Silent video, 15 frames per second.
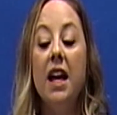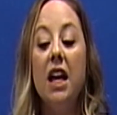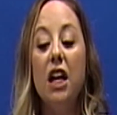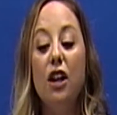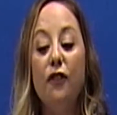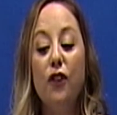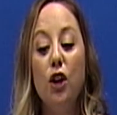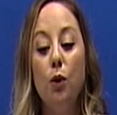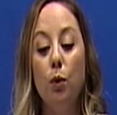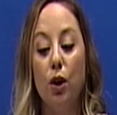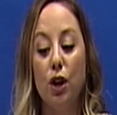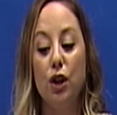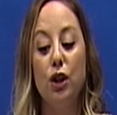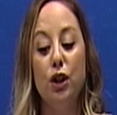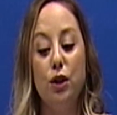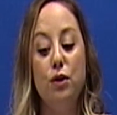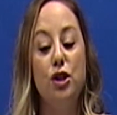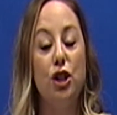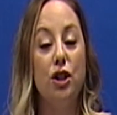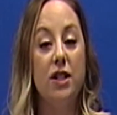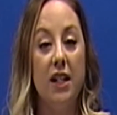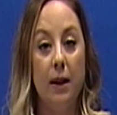If you were to lose
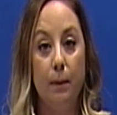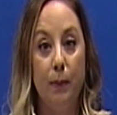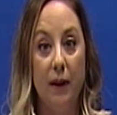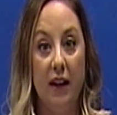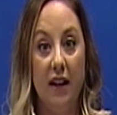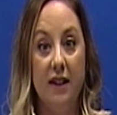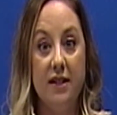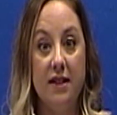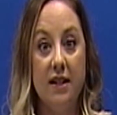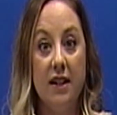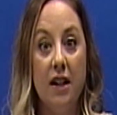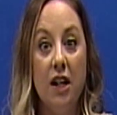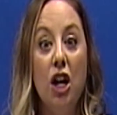your template,